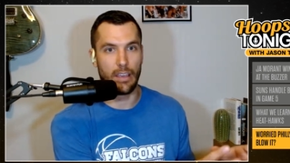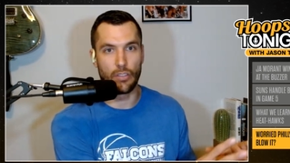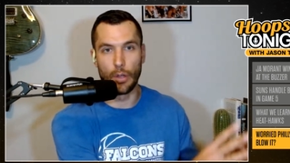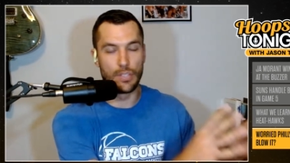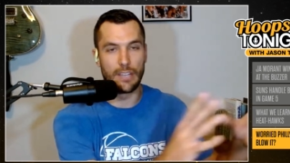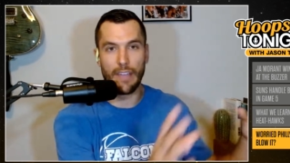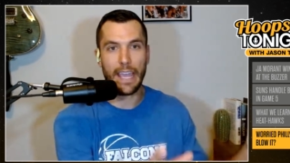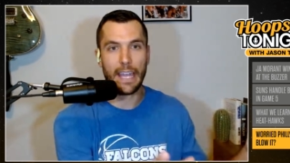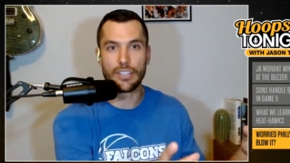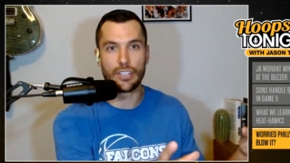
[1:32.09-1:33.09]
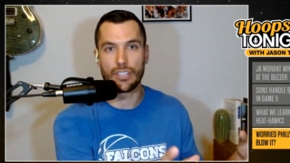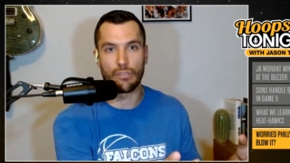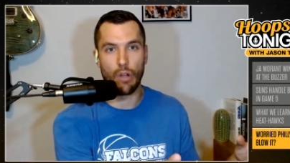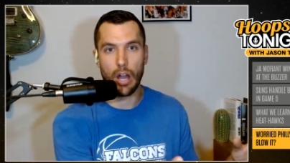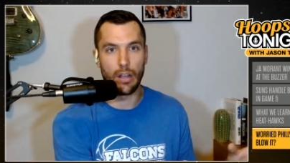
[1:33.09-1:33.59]
those advantages
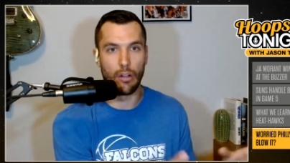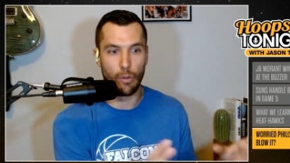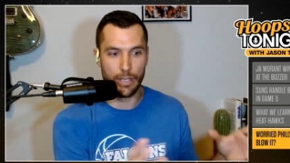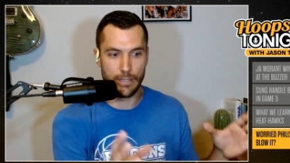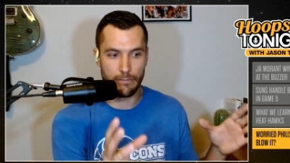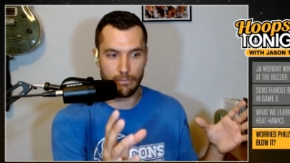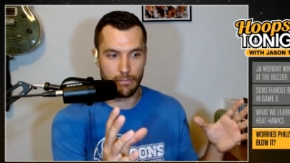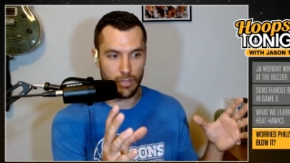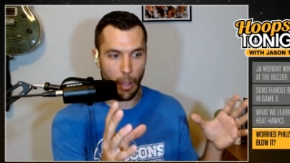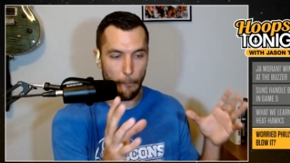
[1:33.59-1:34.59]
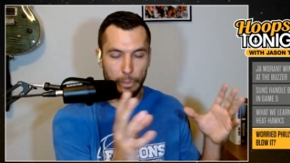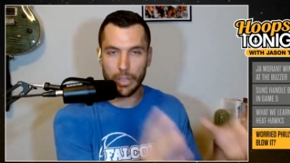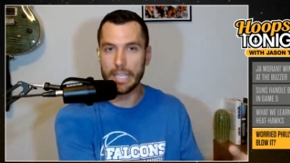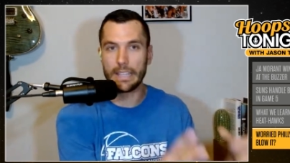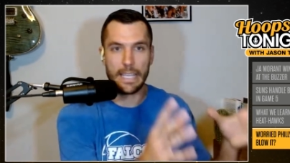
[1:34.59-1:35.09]
Toronto was
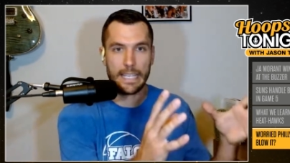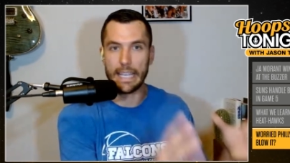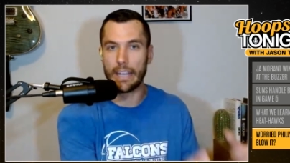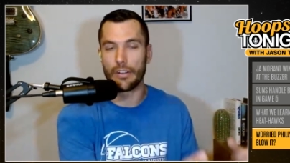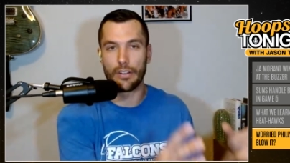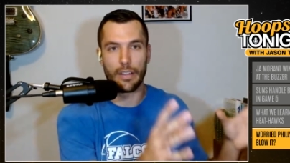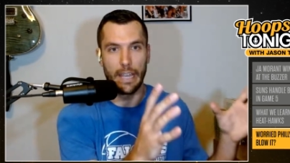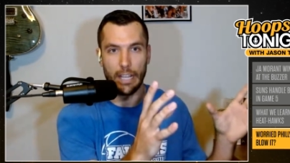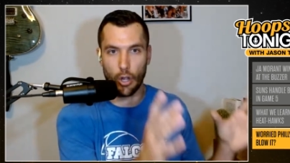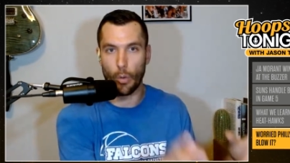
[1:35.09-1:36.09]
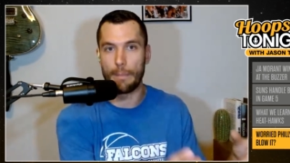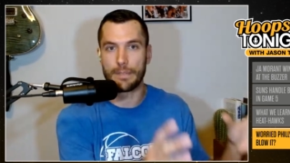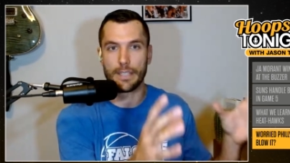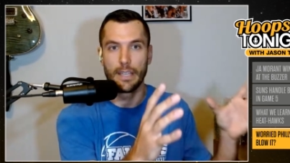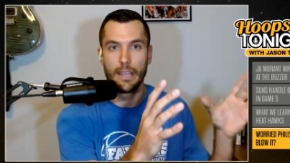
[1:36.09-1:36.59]
completely geared and
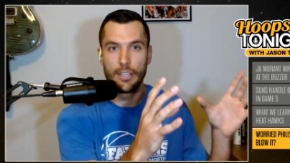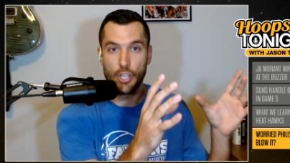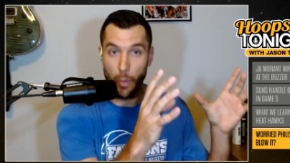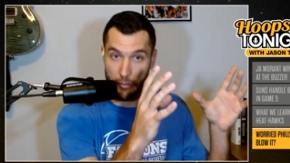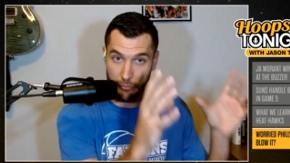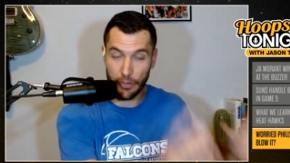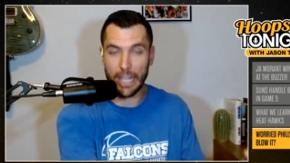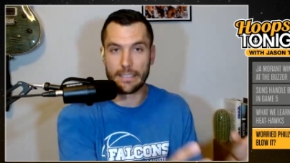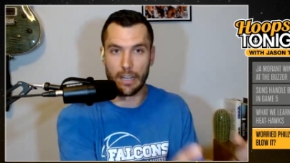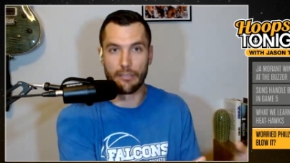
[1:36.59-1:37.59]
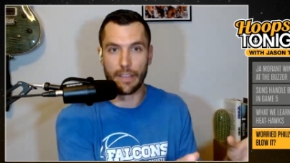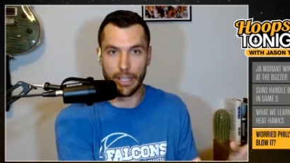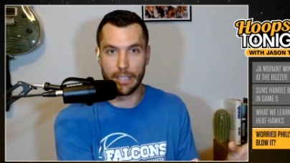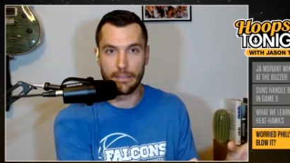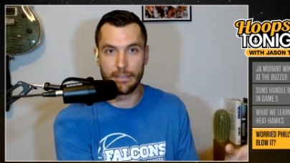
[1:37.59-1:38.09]
equipped to inflict on
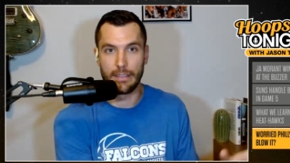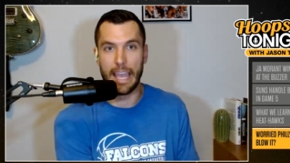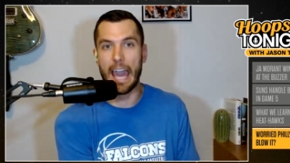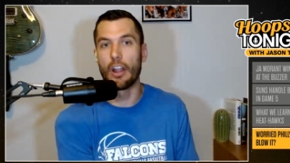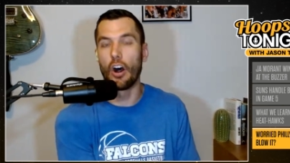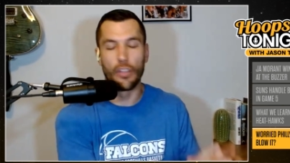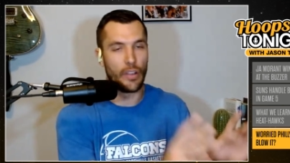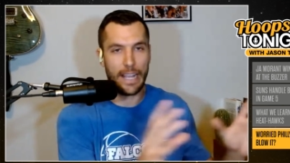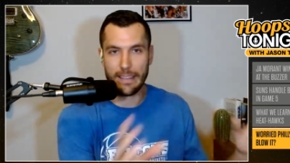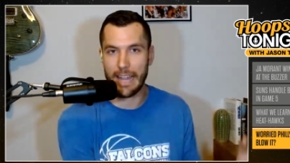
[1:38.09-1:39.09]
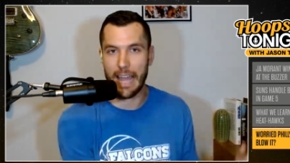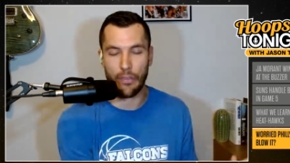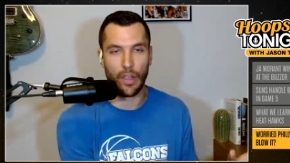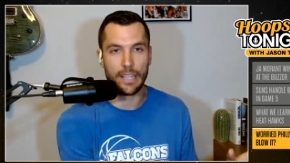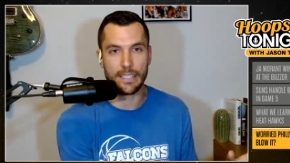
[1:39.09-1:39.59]
Philly. They had all the length and
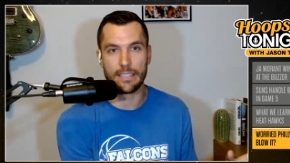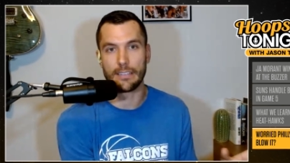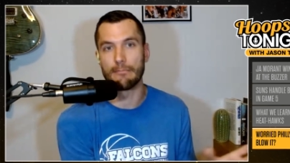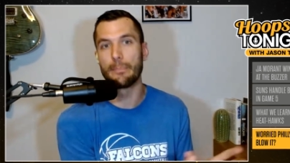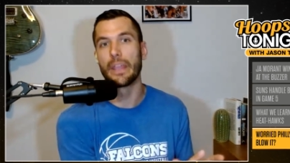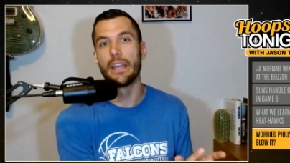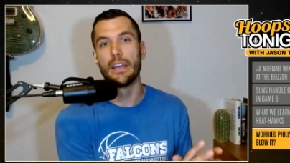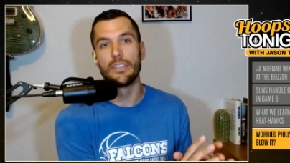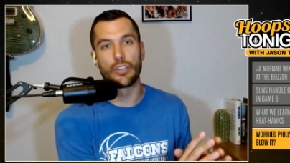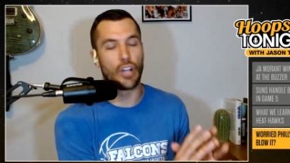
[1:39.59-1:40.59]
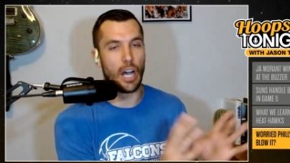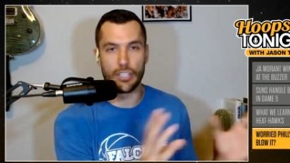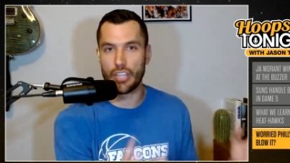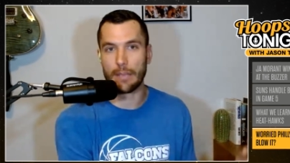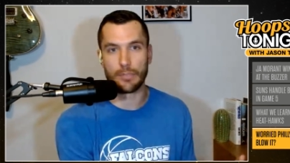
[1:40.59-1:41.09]
athleticism to
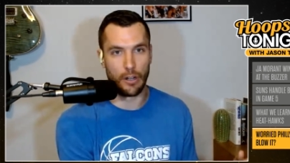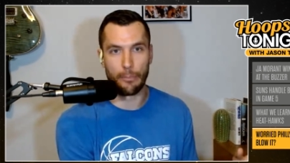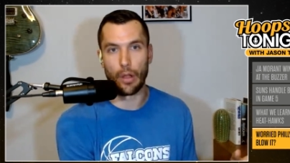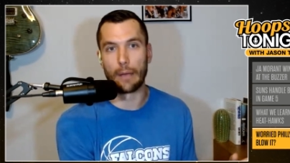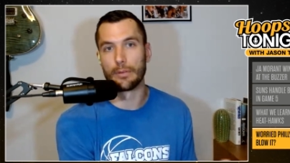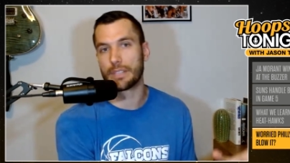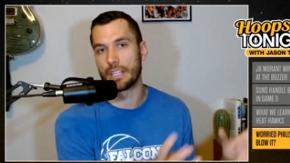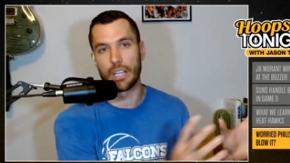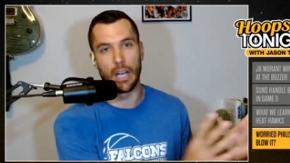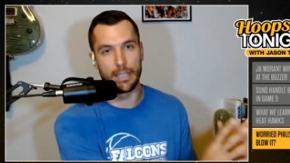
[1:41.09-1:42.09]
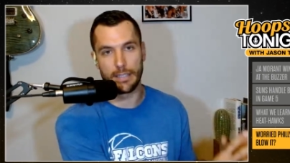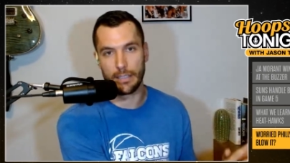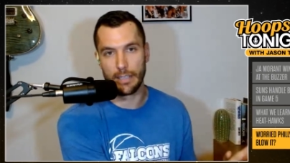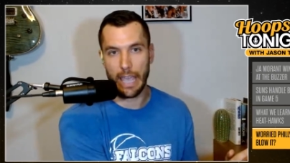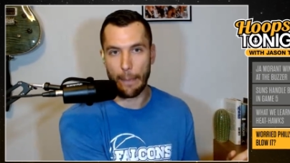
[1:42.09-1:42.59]
cause James Harden problems and to cause
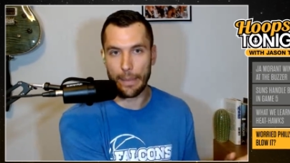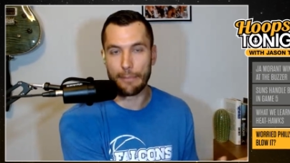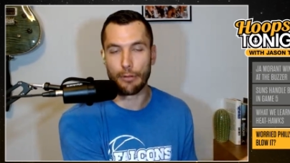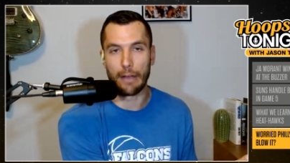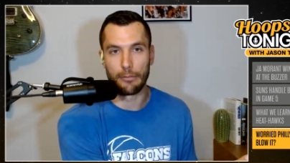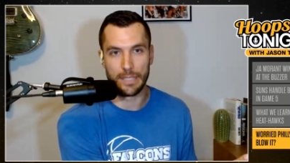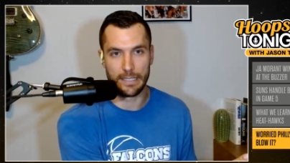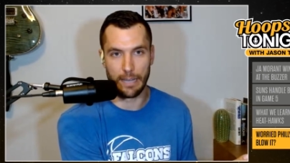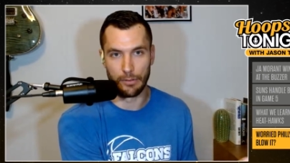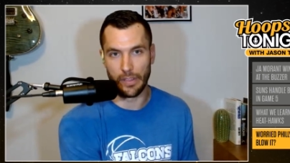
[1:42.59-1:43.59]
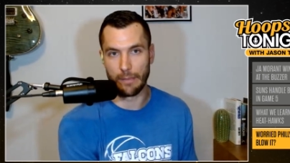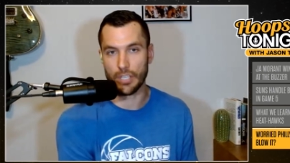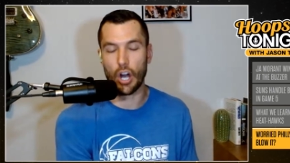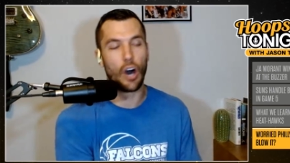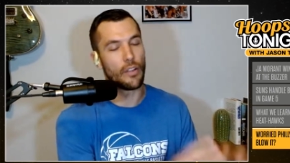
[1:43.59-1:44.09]
Embiid problems in double
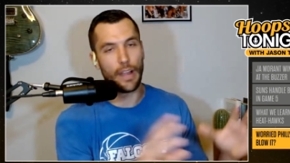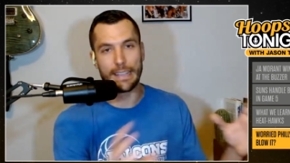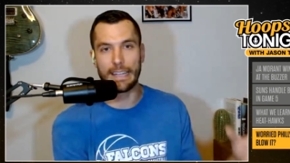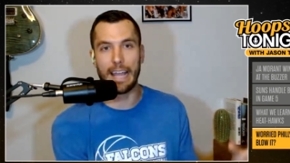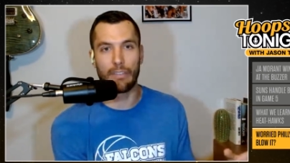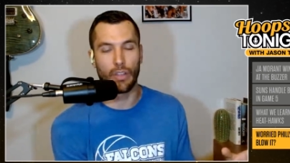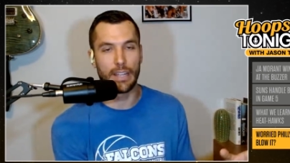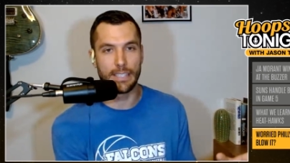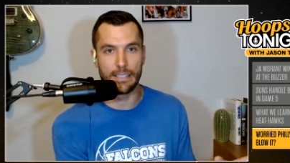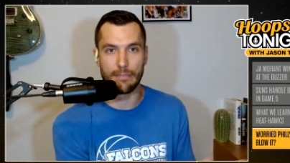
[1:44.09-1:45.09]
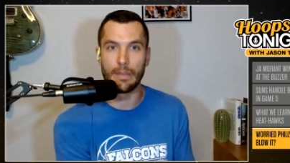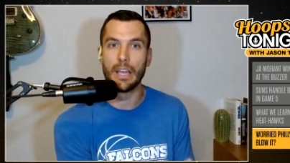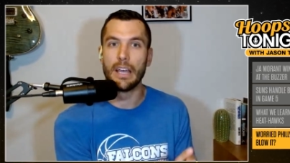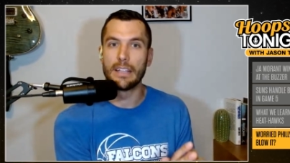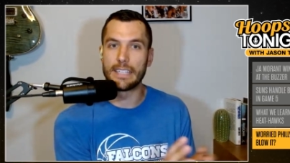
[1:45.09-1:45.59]
teams. All the length and athleticism
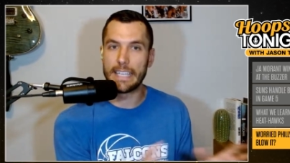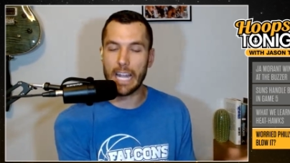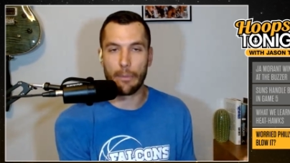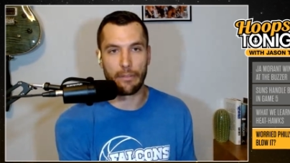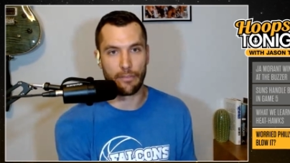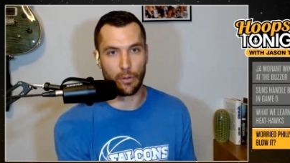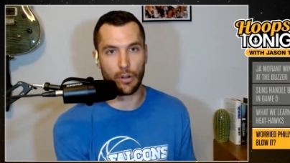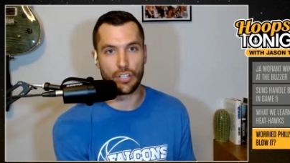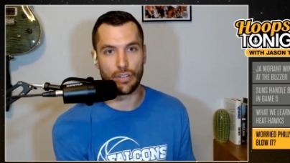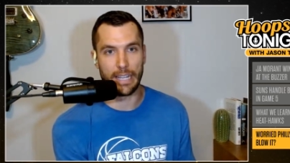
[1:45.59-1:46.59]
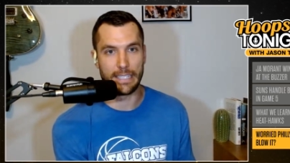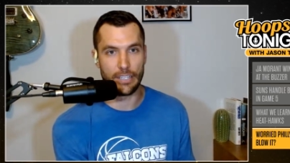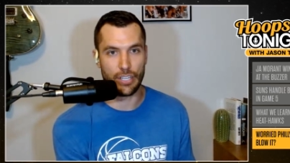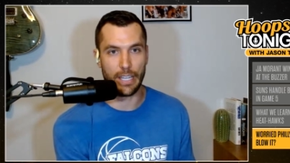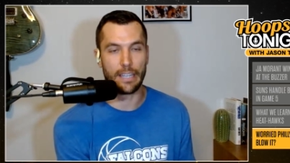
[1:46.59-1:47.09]
to get up and floor and
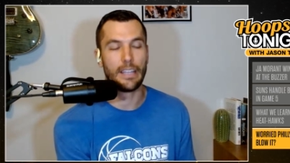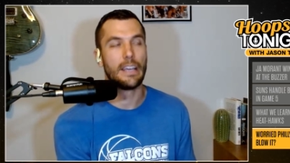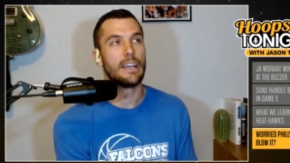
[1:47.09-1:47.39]
transition,